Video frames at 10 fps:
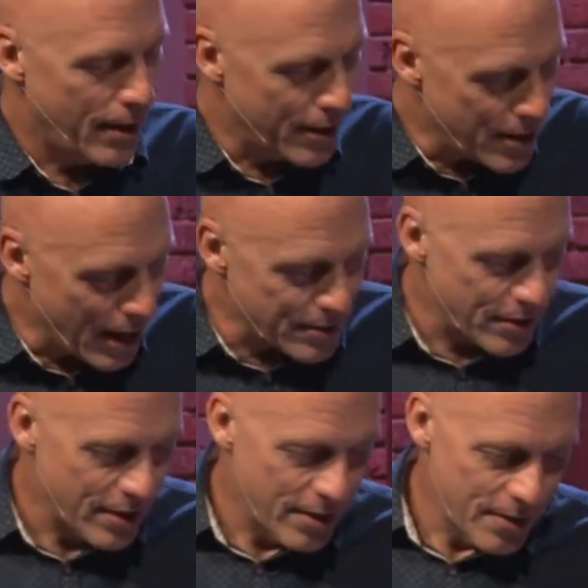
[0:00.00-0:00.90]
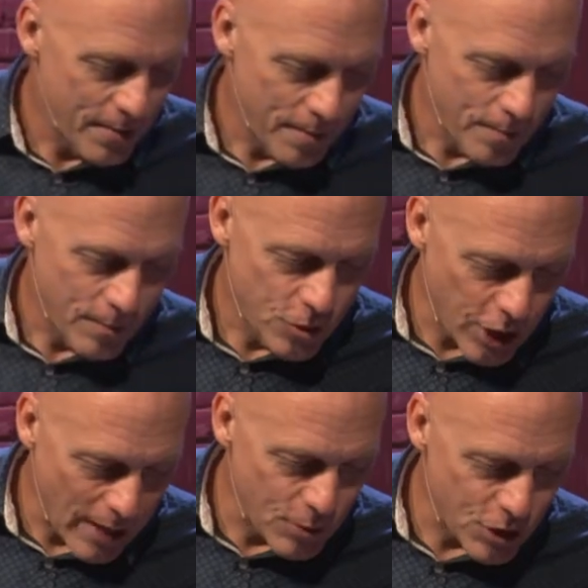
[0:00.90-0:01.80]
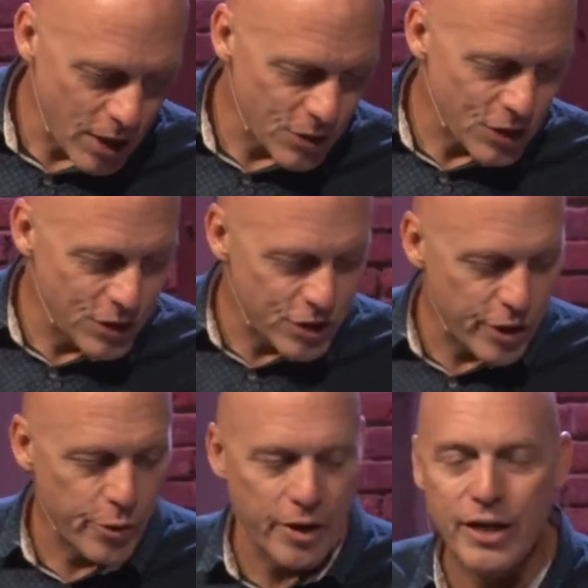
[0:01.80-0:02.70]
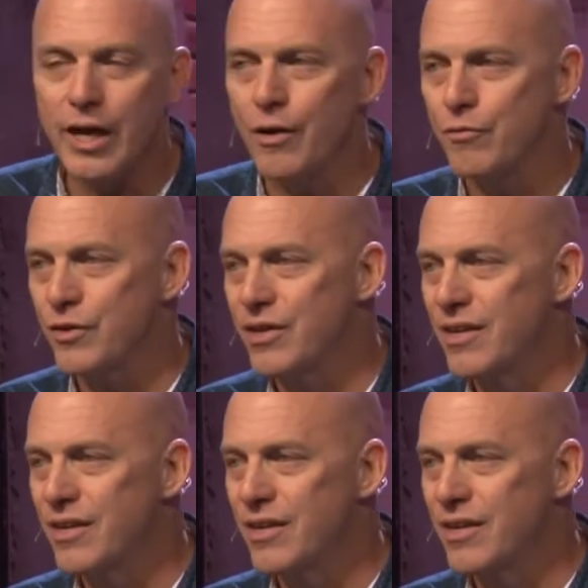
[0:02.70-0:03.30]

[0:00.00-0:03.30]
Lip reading: And yet, James says, consider it a gift.